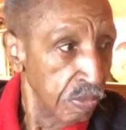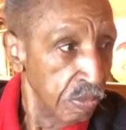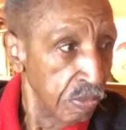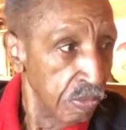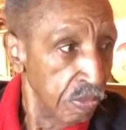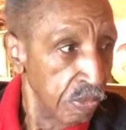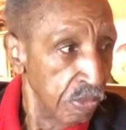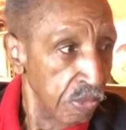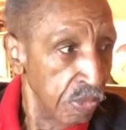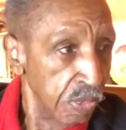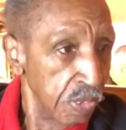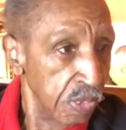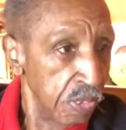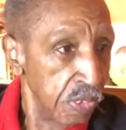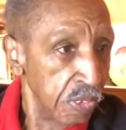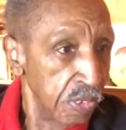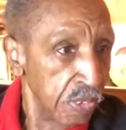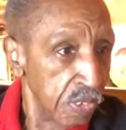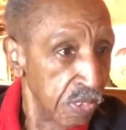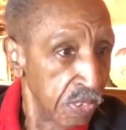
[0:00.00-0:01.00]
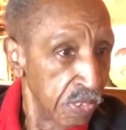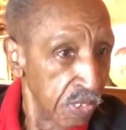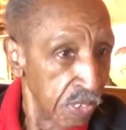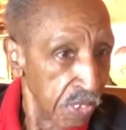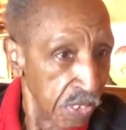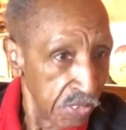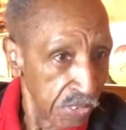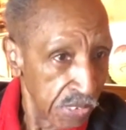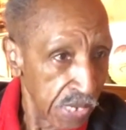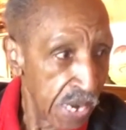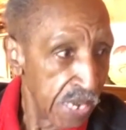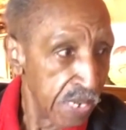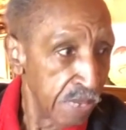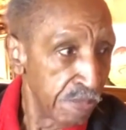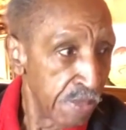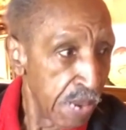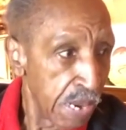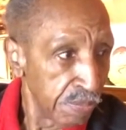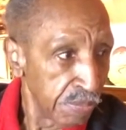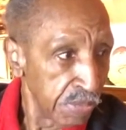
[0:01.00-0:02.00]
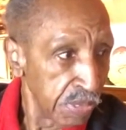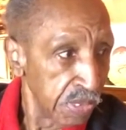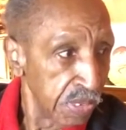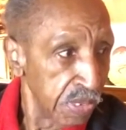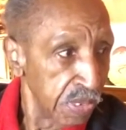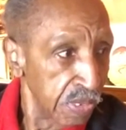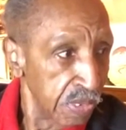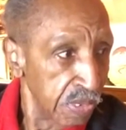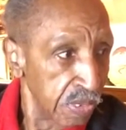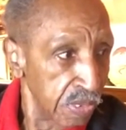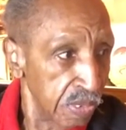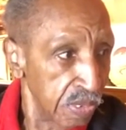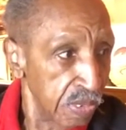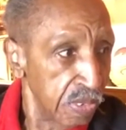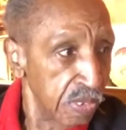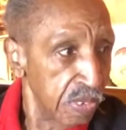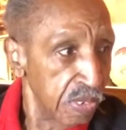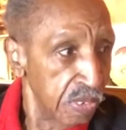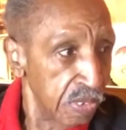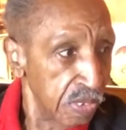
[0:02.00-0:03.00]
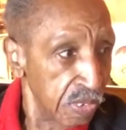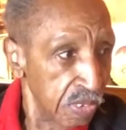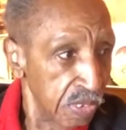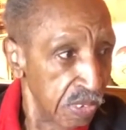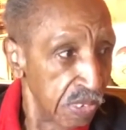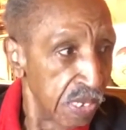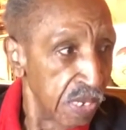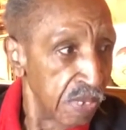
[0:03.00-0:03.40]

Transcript: Lehder, didn't he? Yeah, John the Baptist. You had sent him down there.